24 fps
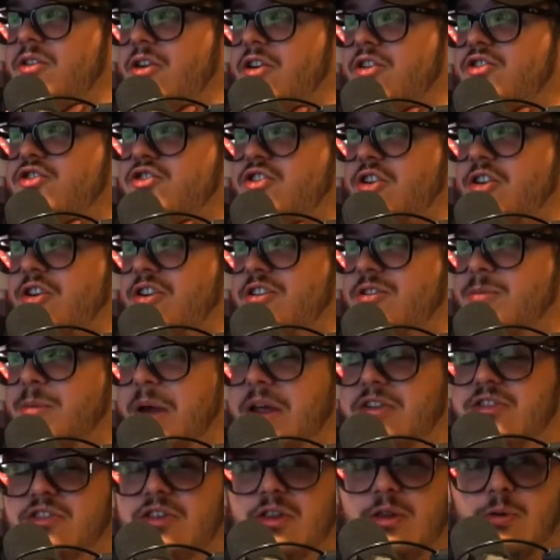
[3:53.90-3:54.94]
sure,
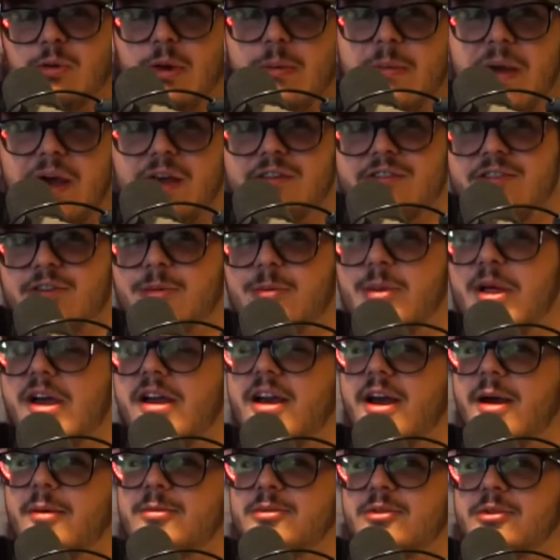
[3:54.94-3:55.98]
especially the remaster in
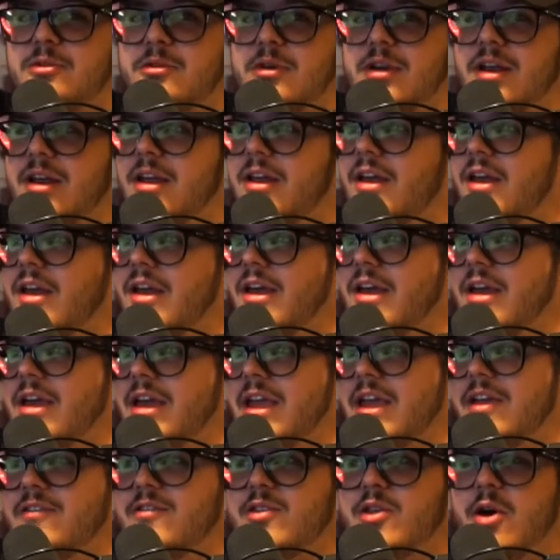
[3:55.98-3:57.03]
Black Ops 3.
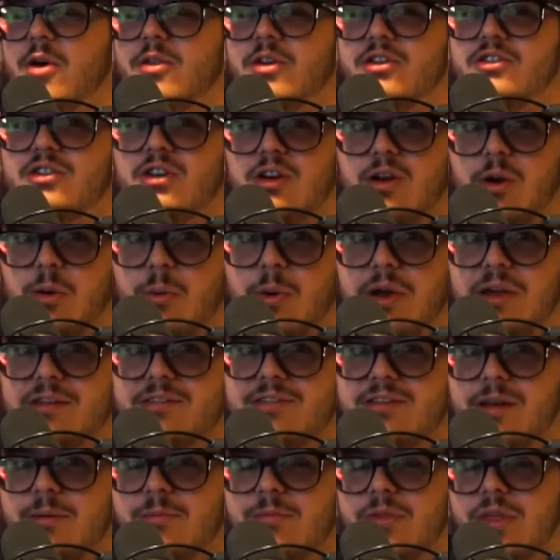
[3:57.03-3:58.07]
Even though they took away
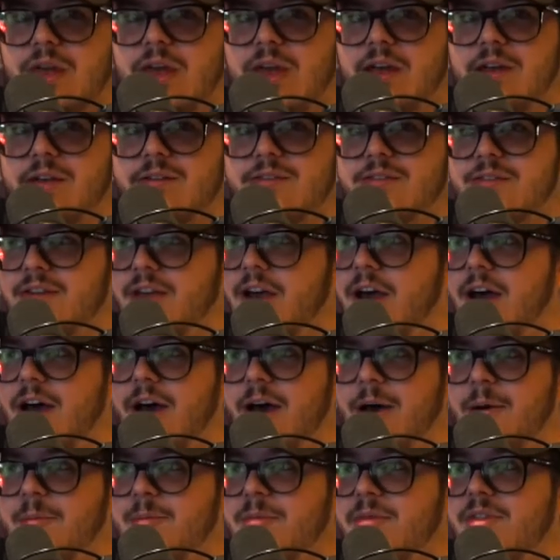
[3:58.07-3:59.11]
some things,
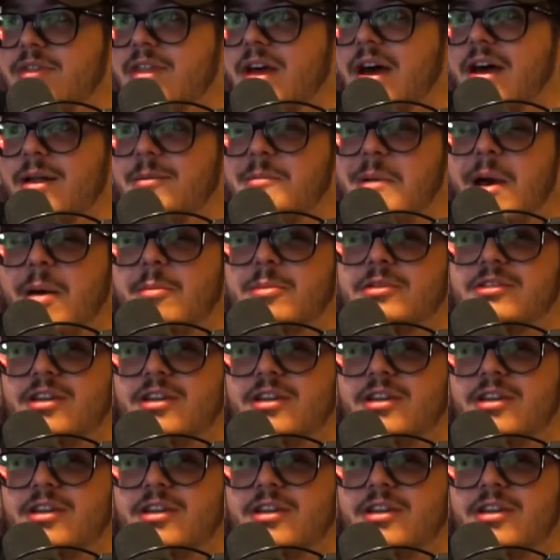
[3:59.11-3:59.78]
that map is